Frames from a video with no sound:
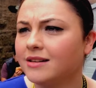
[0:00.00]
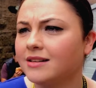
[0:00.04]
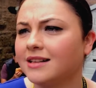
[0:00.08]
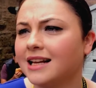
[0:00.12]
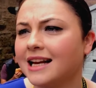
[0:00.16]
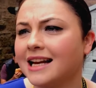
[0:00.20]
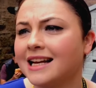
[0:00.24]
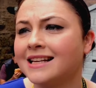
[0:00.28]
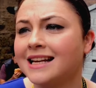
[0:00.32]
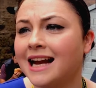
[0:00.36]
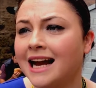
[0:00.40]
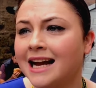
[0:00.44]

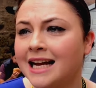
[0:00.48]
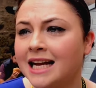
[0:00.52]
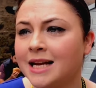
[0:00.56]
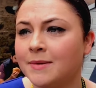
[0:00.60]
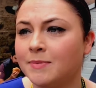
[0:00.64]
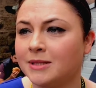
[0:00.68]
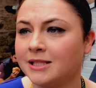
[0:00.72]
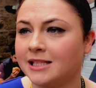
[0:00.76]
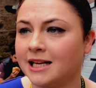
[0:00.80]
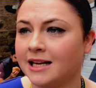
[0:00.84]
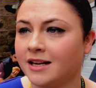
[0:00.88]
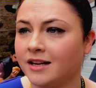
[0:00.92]
like
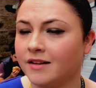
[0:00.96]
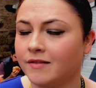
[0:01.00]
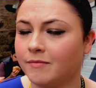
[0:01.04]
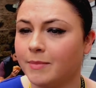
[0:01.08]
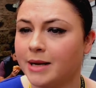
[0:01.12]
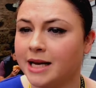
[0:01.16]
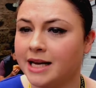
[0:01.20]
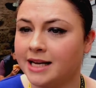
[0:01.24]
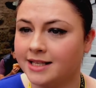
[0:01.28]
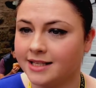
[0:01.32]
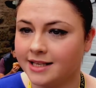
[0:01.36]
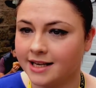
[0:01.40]
90% of
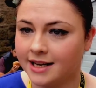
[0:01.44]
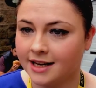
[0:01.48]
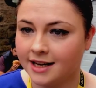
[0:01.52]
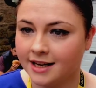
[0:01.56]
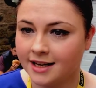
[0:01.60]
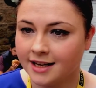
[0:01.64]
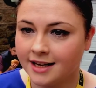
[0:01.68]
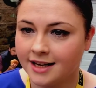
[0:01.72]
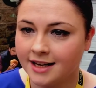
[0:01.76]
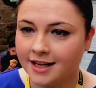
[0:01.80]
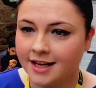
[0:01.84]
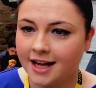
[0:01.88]
media
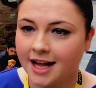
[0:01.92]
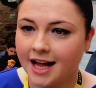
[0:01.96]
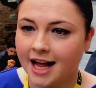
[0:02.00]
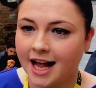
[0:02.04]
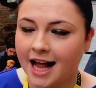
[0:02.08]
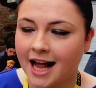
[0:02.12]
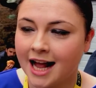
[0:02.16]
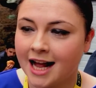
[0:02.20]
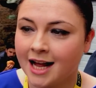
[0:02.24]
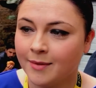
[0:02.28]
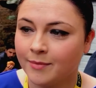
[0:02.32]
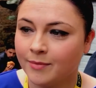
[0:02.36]

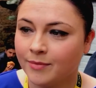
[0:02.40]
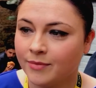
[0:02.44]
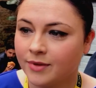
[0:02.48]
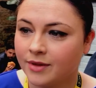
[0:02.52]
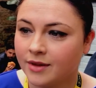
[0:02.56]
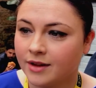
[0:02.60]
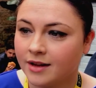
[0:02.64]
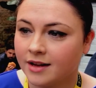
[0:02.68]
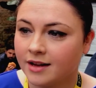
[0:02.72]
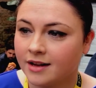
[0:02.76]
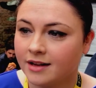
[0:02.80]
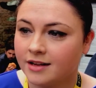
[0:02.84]

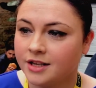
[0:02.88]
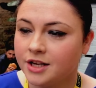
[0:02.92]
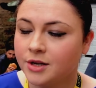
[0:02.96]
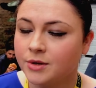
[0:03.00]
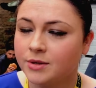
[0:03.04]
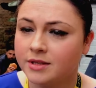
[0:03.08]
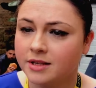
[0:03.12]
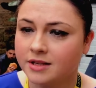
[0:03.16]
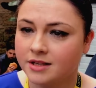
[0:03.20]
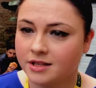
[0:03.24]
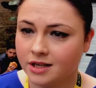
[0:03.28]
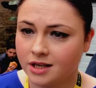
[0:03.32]

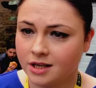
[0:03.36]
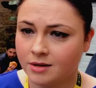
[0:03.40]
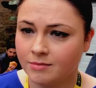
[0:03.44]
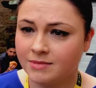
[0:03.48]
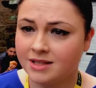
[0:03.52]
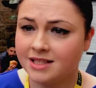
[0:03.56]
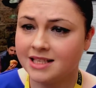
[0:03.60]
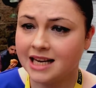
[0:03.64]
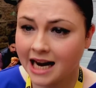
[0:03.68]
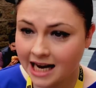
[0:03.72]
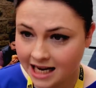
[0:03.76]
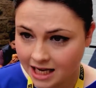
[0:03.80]
use the
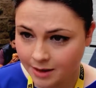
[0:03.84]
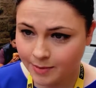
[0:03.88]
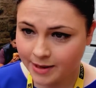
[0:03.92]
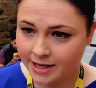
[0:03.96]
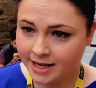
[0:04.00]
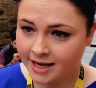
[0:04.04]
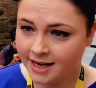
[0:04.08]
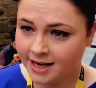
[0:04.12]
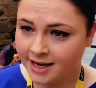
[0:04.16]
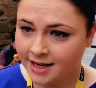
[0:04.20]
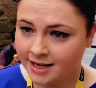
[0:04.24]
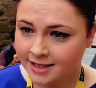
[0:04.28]
term
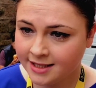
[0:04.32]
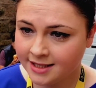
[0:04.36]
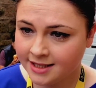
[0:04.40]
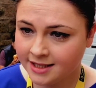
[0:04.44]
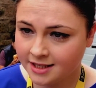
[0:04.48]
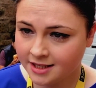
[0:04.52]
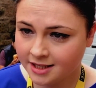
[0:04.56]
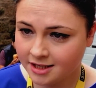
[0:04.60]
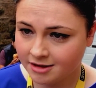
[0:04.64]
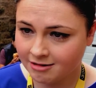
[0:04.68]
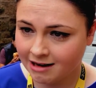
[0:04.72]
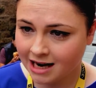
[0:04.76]
diabetes to
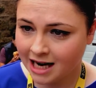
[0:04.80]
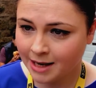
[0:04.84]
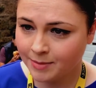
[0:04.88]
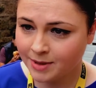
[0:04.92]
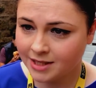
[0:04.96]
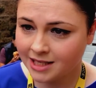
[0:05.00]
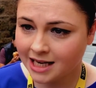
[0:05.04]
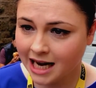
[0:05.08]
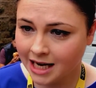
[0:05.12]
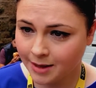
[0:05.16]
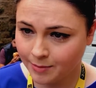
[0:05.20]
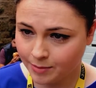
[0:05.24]
describe
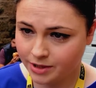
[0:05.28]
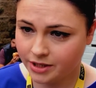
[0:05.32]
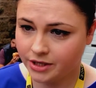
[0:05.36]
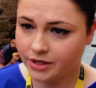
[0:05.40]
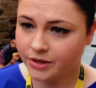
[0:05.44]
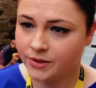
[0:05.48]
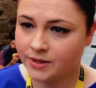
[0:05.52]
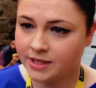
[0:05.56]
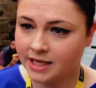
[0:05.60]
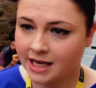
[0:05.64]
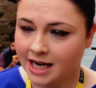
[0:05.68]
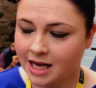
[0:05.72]
type
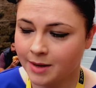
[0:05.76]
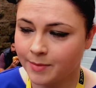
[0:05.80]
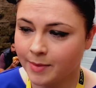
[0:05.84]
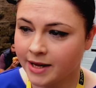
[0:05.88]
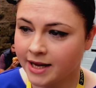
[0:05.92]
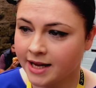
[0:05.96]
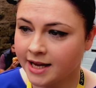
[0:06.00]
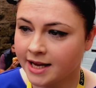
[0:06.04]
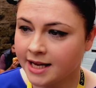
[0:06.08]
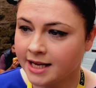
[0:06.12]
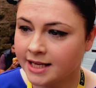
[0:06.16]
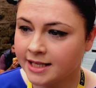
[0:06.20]
2
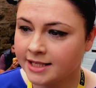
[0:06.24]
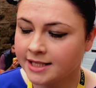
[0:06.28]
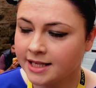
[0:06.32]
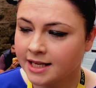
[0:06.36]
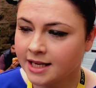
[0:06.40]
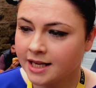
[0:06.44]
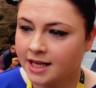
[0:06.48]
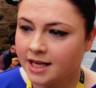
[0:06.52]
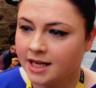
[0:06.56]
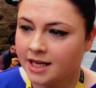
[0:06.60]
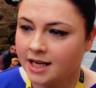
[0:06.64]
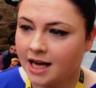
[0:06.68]
diabetes,
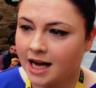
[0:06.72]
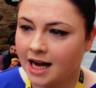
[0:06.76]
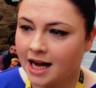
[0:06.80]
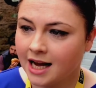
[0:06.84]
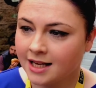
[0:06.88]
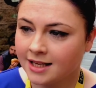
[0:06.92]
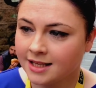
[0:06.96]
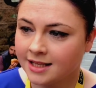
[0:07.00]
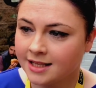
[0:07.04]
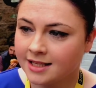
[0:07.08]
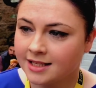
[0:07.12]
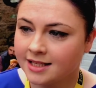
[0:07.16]

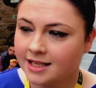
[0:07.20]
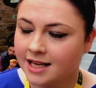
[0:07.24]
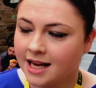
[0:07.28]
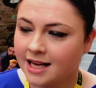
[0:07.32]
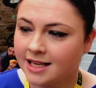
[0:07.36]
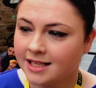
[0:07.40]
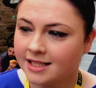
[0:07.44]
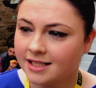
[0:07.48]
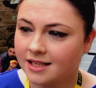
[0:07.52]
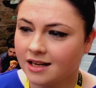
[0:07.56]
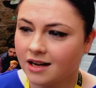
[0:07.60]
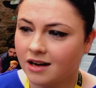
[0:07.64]
and
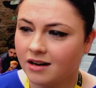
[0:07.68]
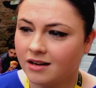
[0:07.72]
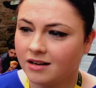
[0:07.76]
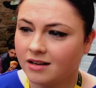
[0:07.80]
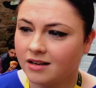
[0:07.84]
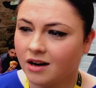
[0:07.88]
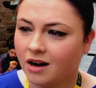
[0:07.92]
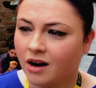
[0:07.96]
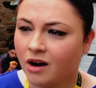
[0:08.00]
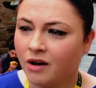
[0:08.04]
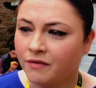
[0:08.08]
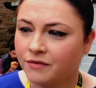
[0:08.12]
it's
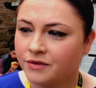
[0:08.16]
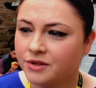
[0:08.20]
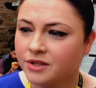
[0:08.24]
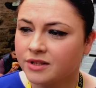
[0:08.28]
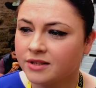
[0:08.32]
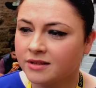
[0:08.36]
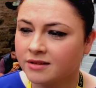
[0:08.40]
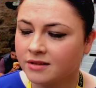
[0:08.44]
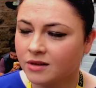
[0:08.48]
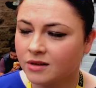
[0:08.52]
often